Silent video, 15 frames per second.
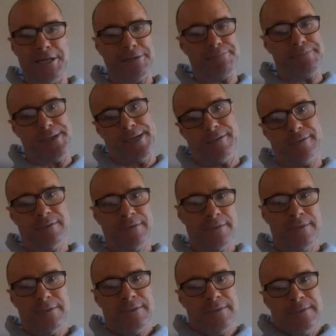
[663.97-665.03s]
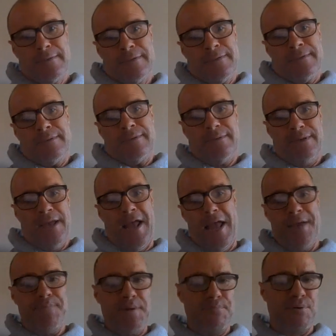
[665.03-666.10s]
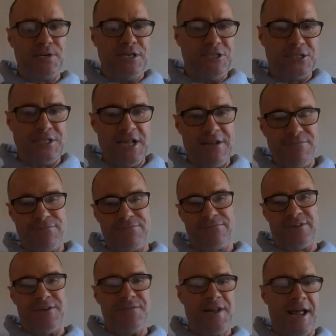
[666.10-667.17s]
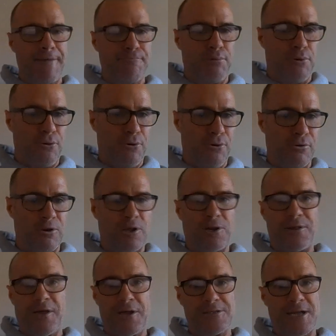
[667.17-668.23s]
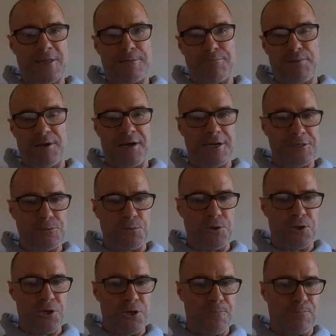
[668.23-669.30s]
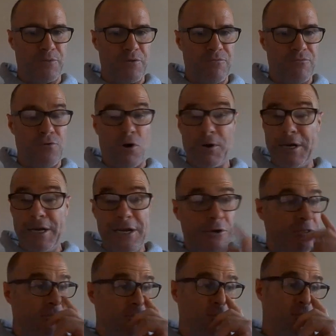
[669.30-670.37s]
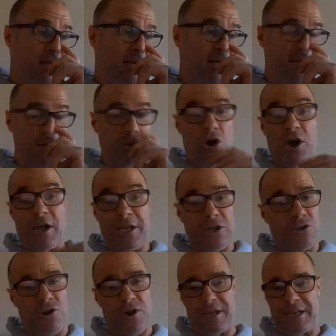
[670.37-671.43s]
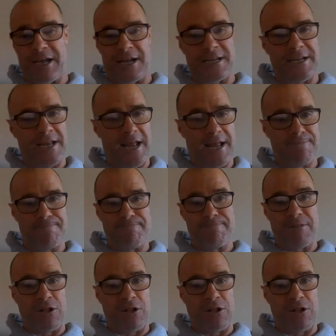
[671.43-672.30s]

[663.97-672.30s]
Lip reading: in, but yeah, he'd be pretty stiff given how poor a lot of those other players were. Fogarty, I just think, like Cunningham